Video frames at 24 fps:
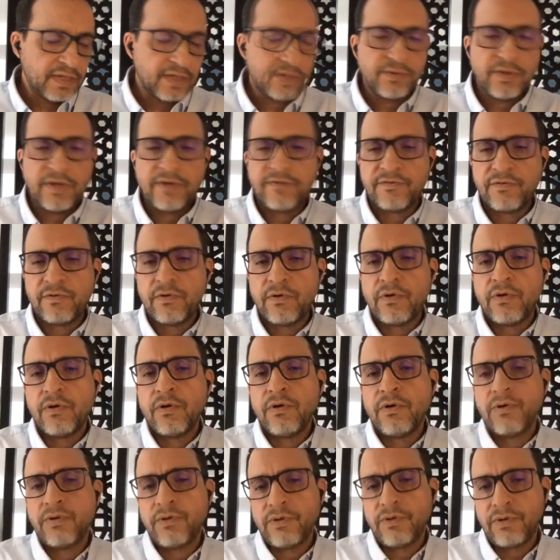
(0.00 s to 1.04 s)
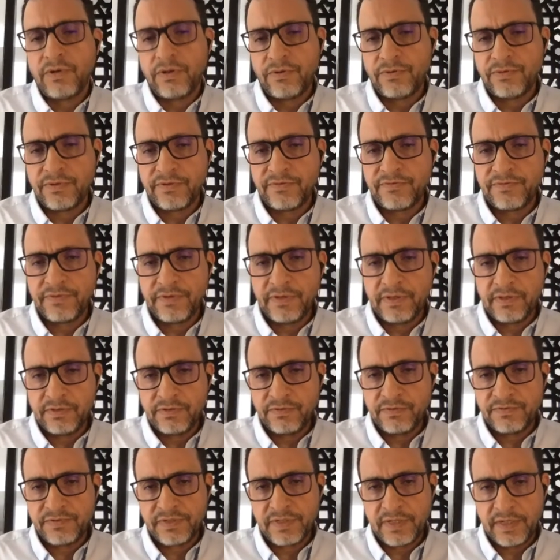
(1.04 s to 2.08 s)
you have all other field
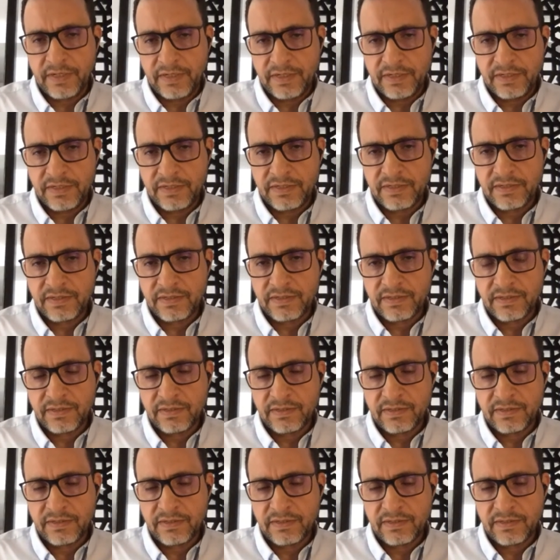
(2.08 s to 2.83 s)
of science